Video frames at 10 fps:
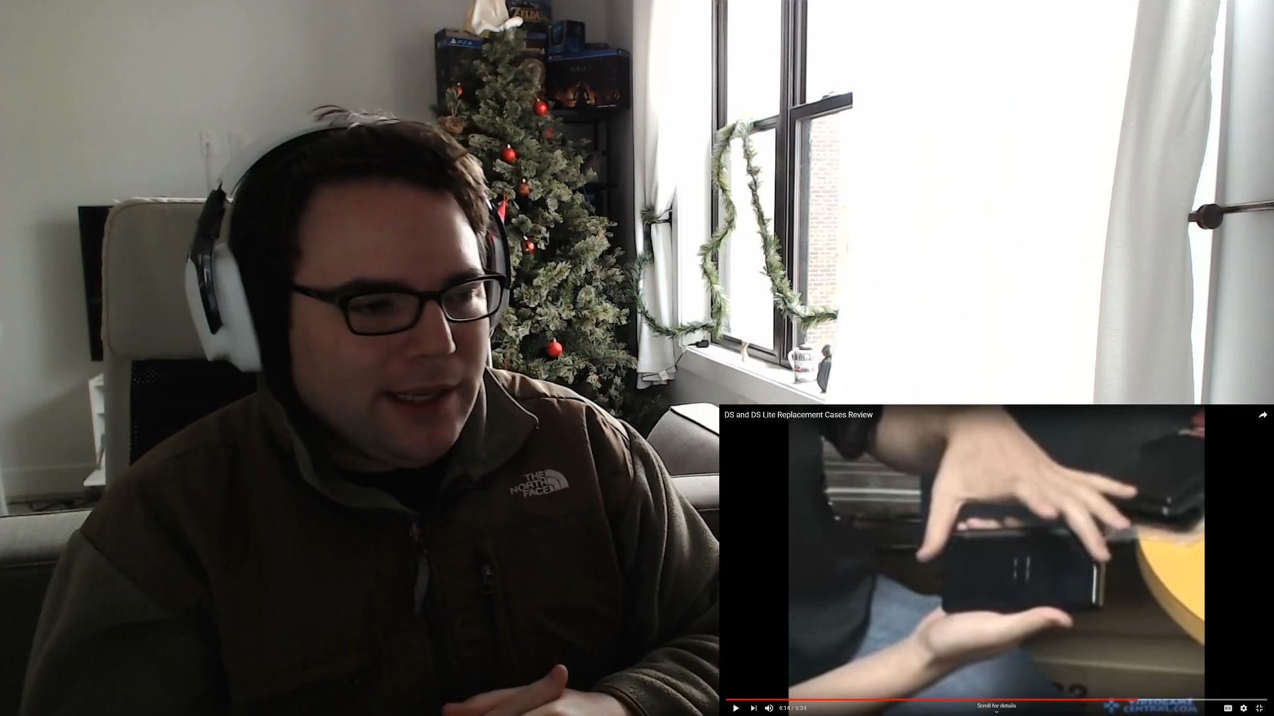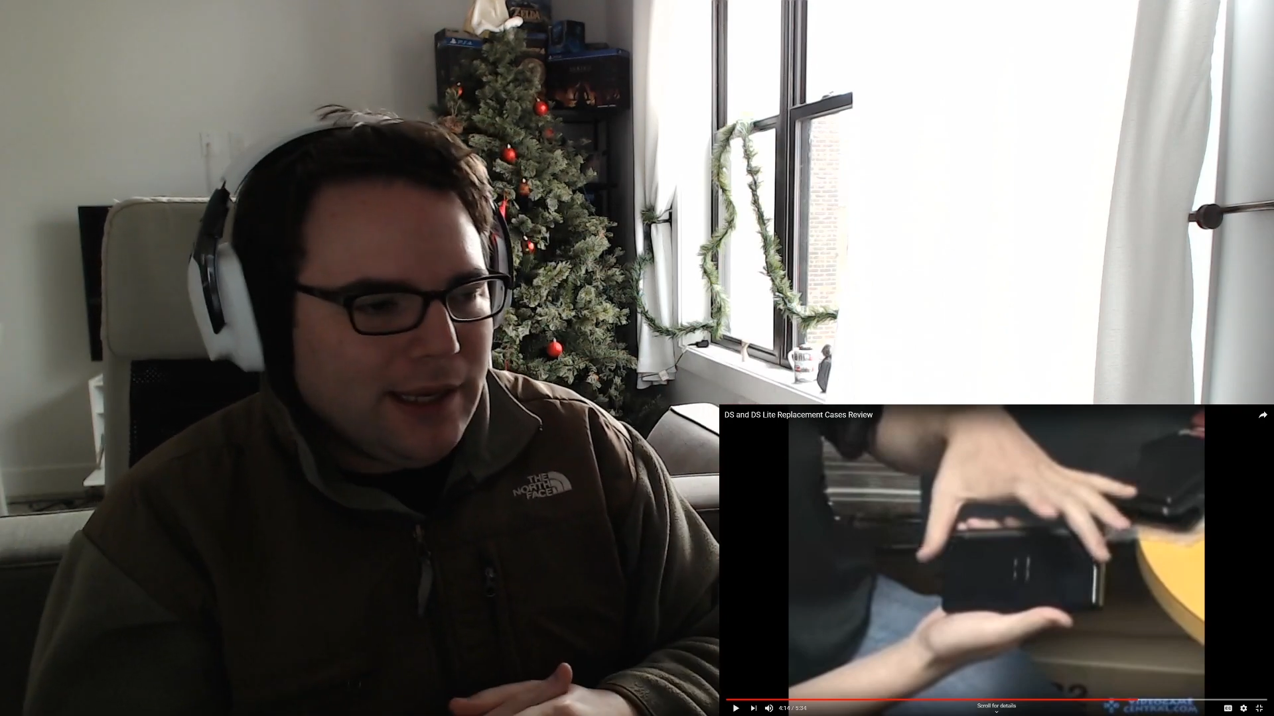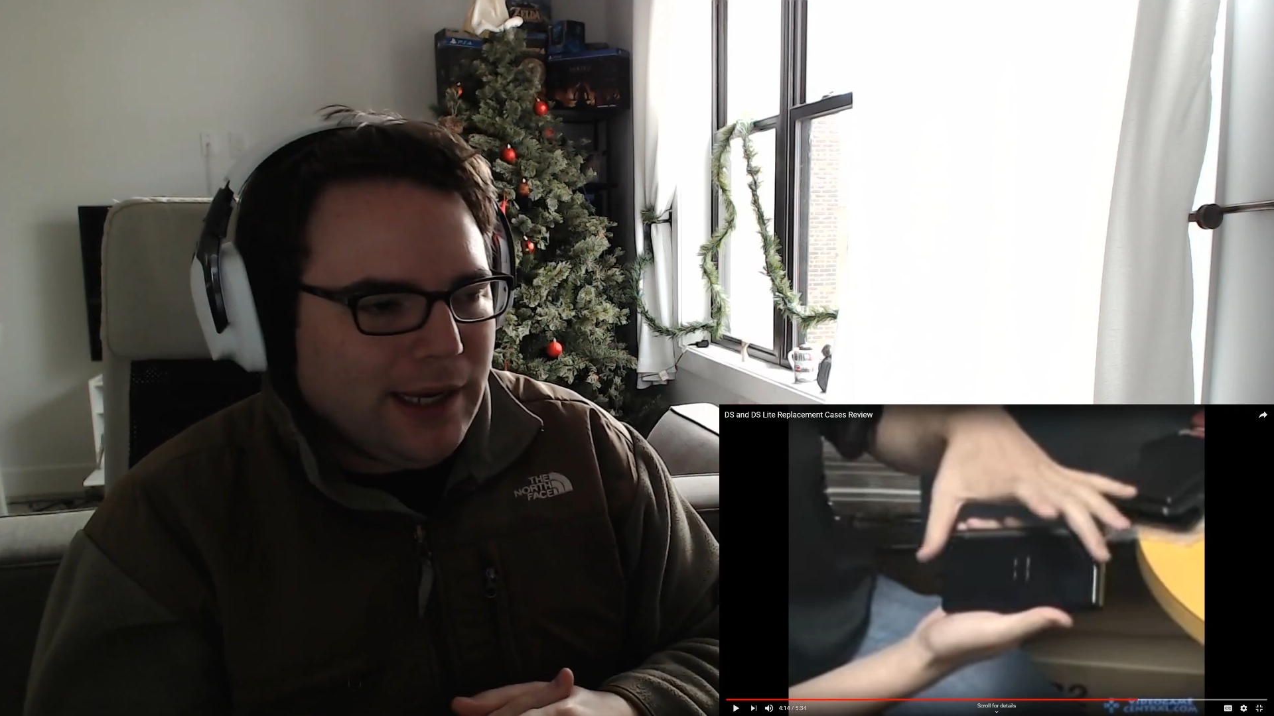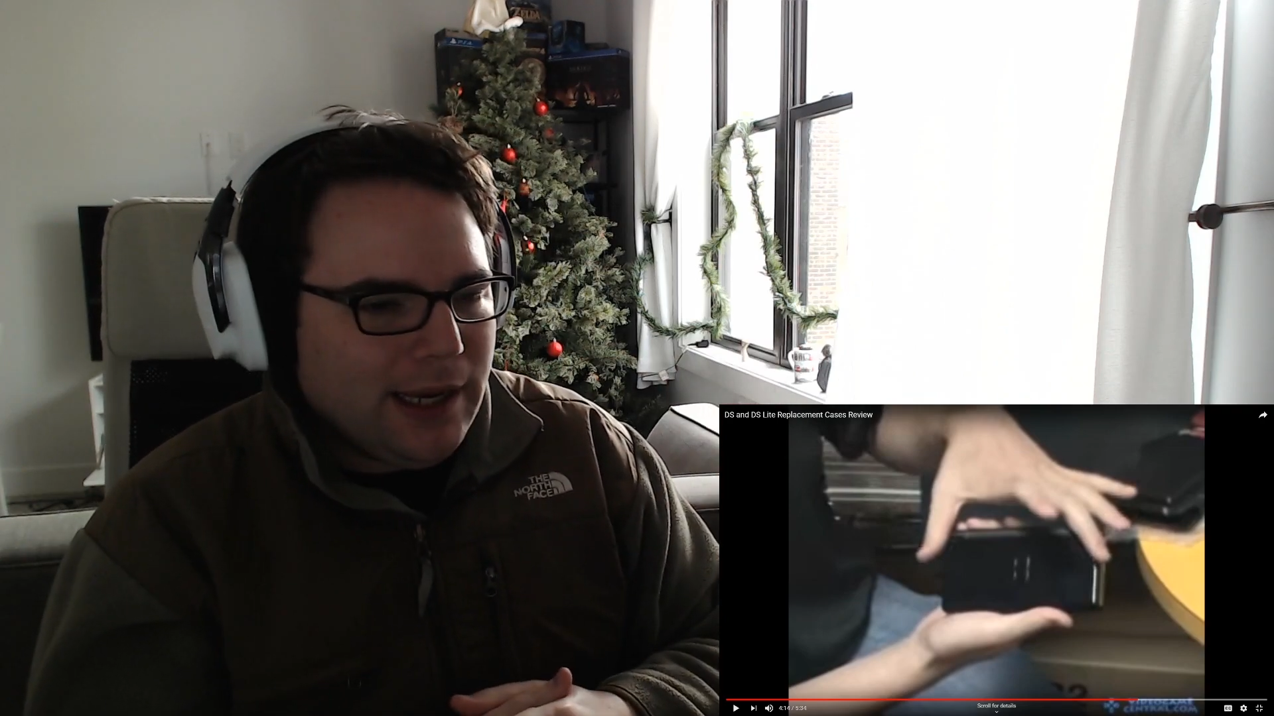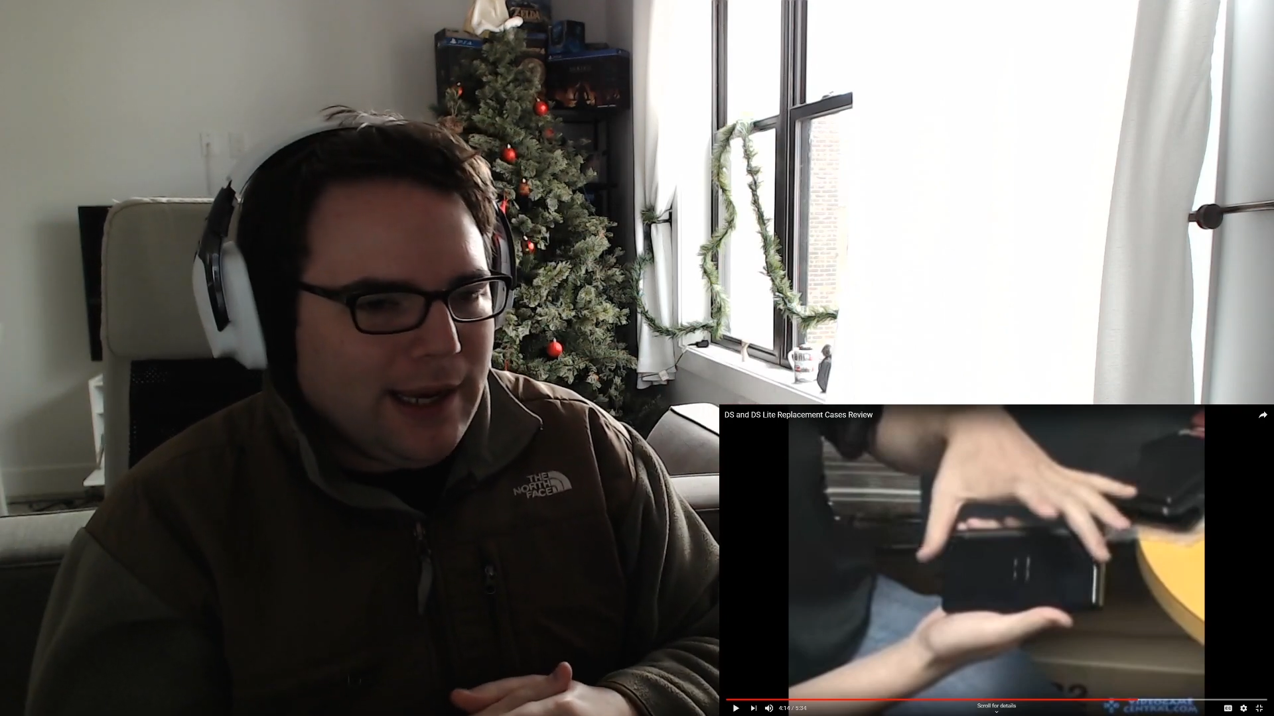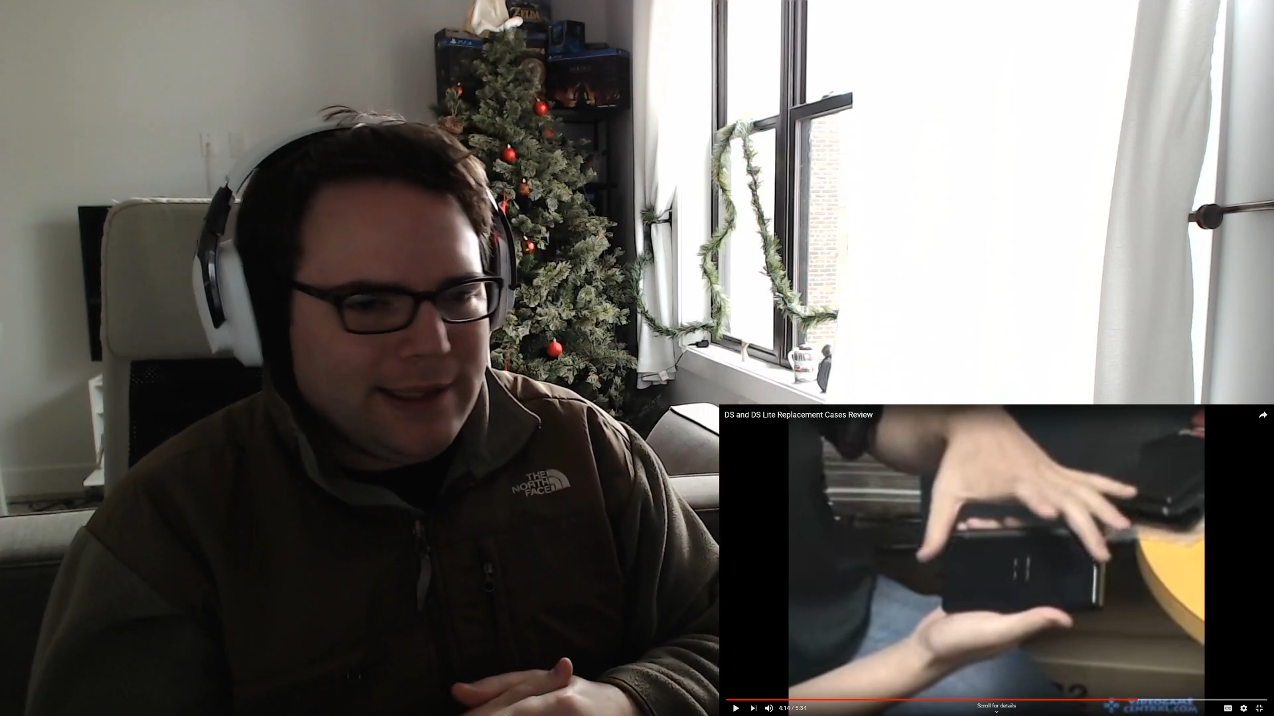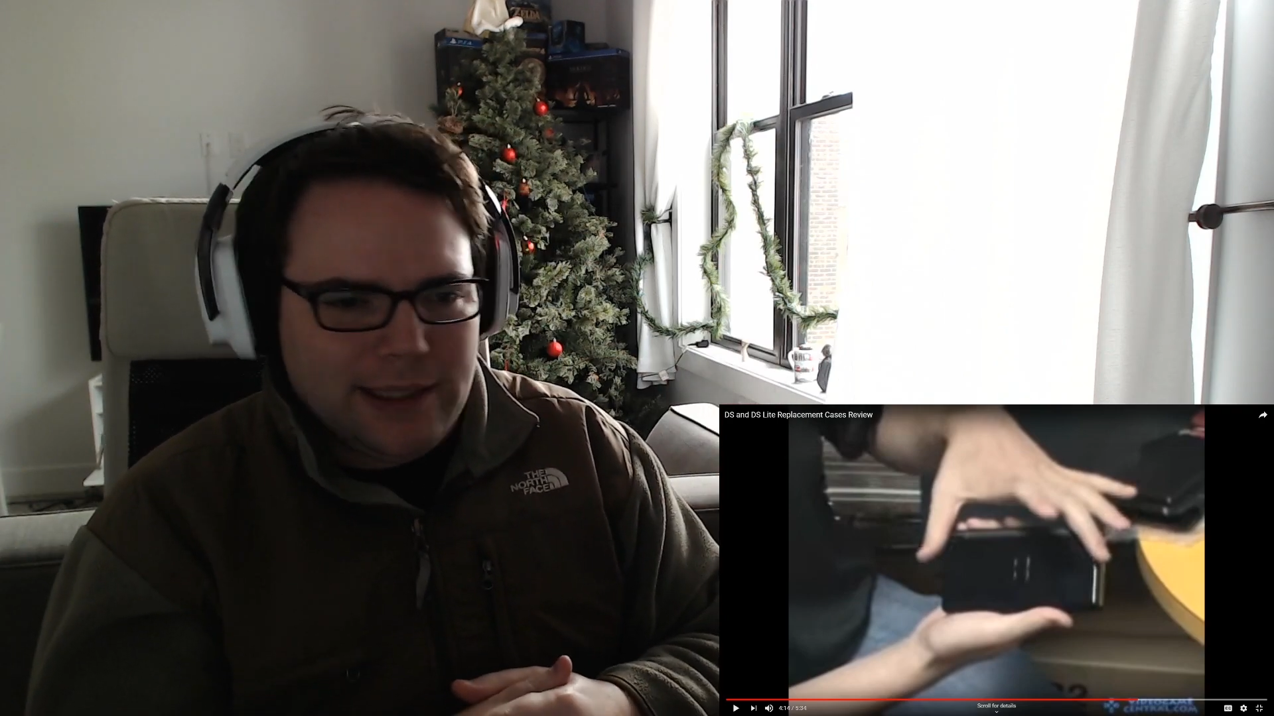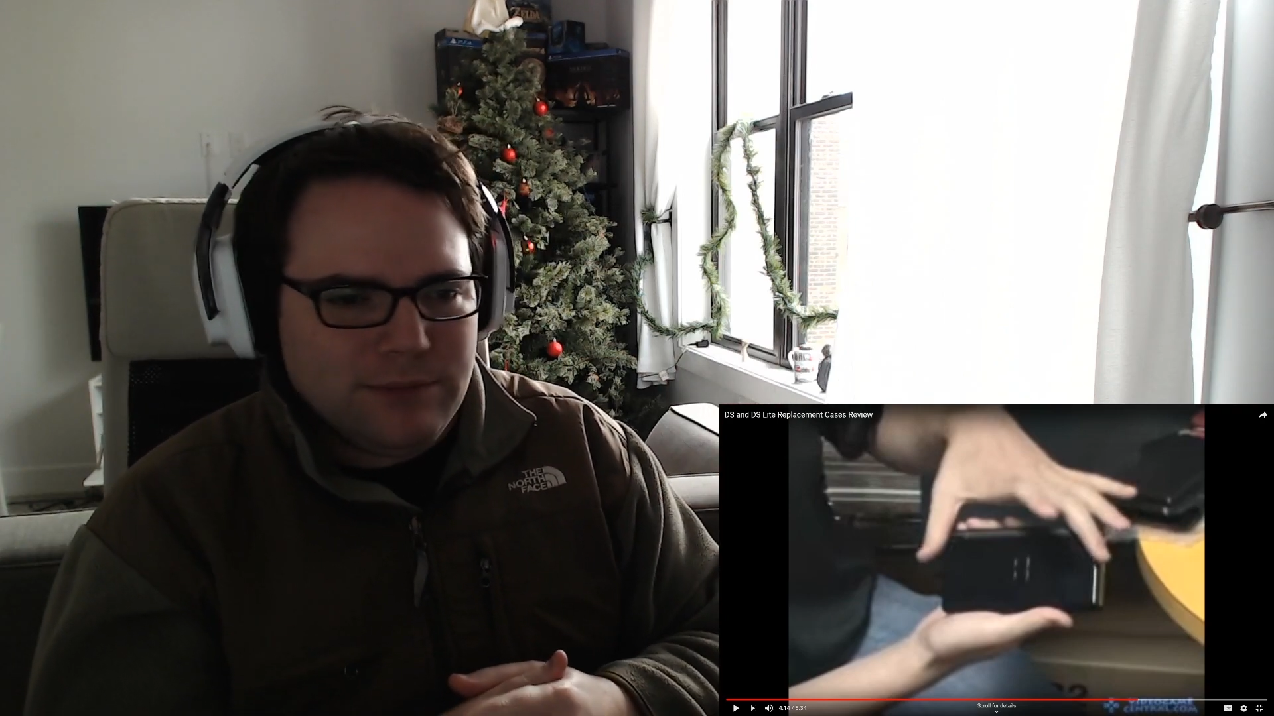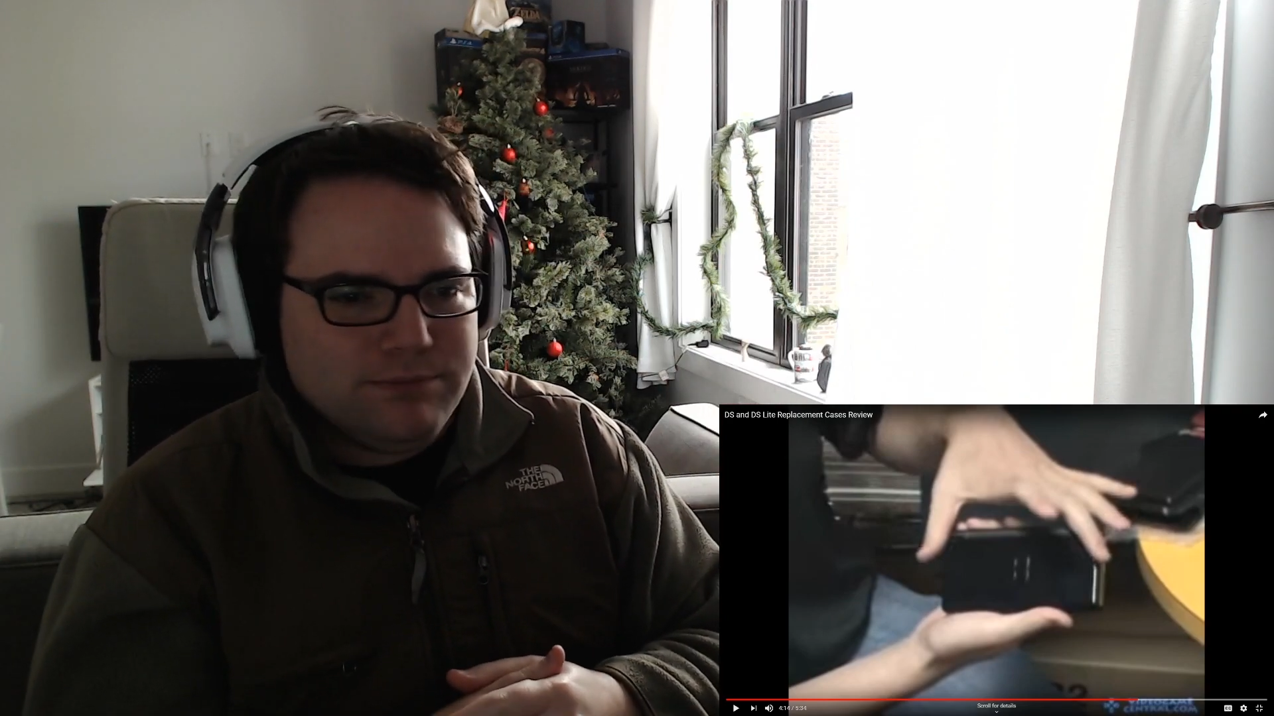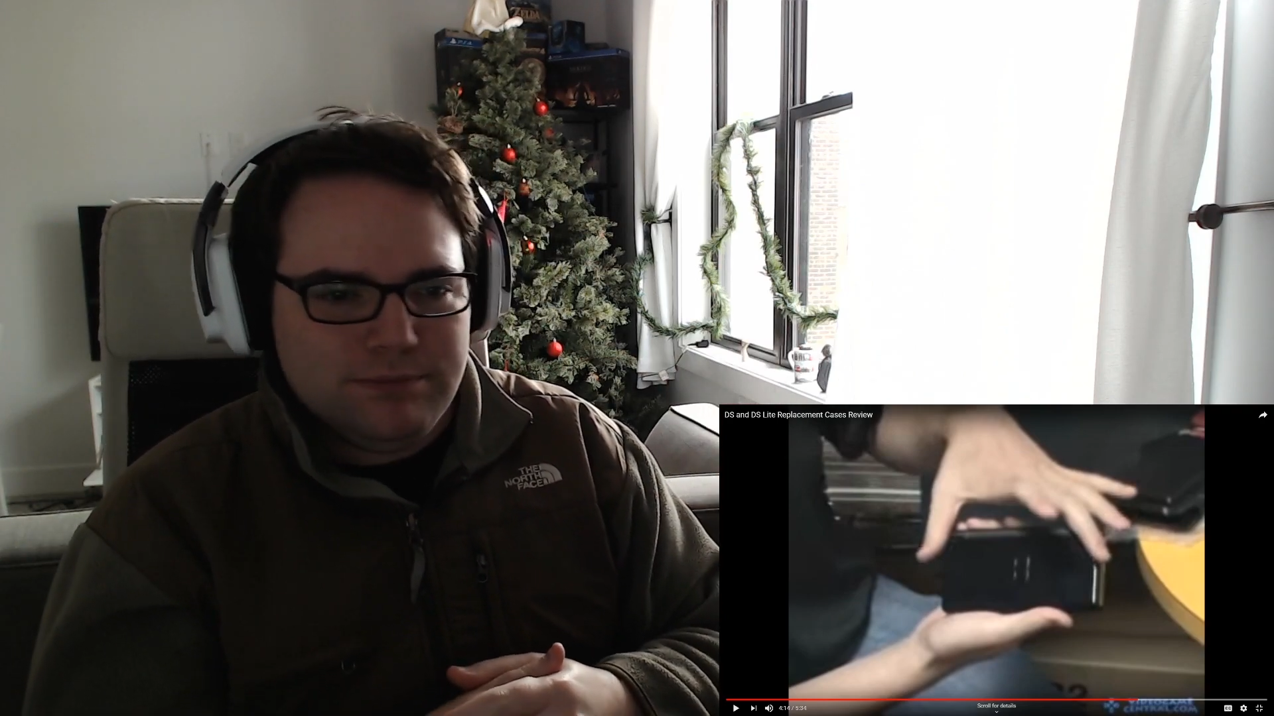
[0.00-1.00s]
I
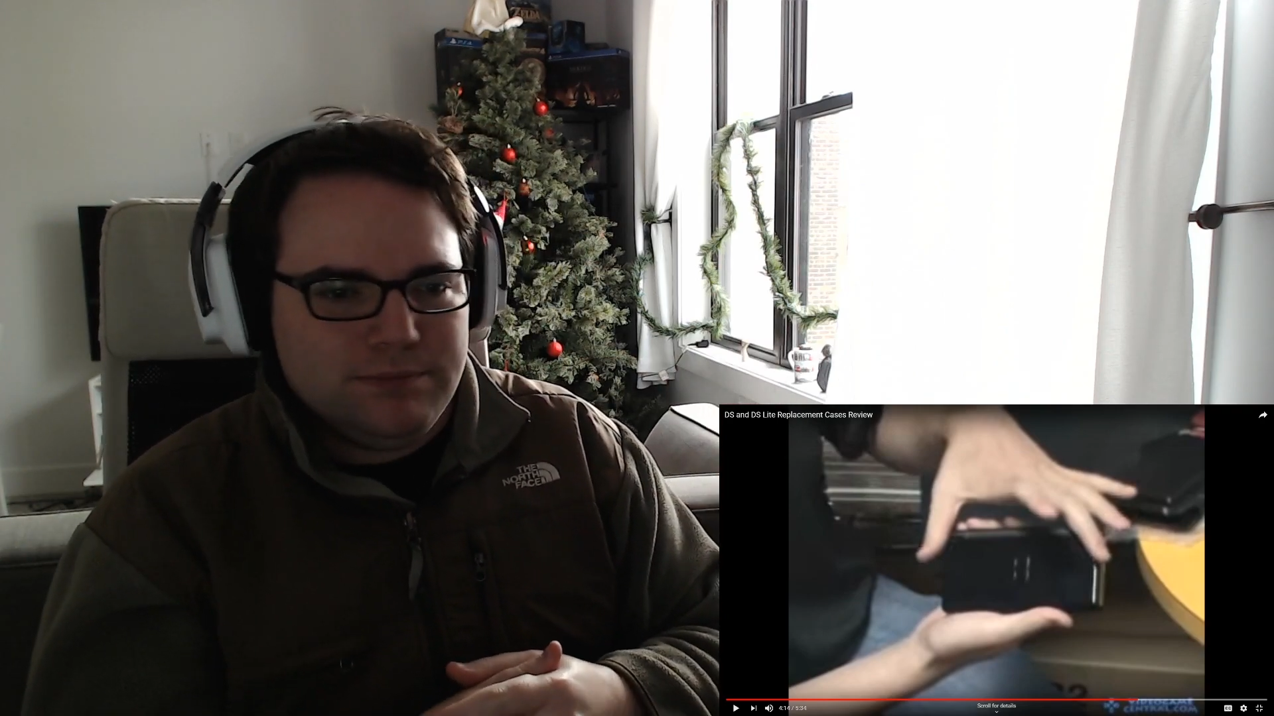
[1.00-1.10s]
like